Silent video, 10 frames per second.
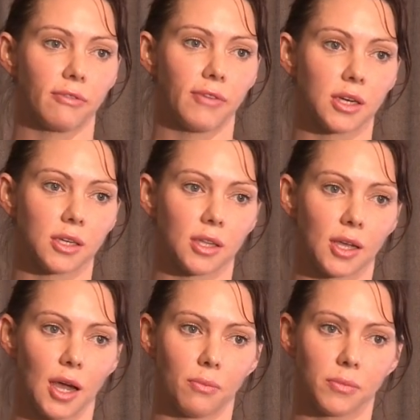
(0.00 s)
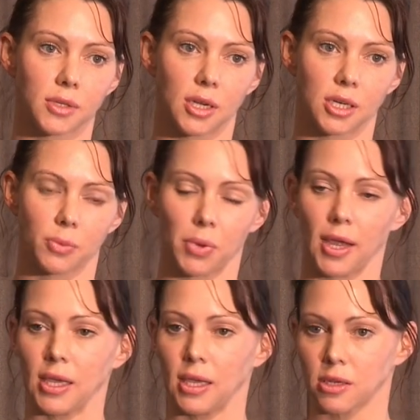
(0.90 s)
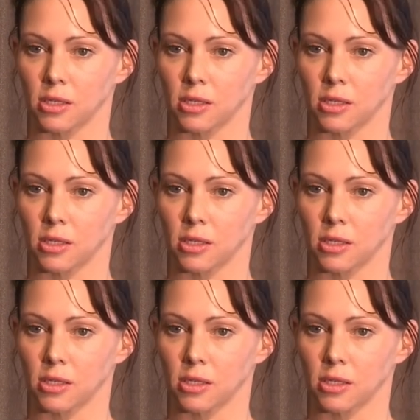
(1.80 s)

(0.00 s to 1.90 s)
factor that comes into play here.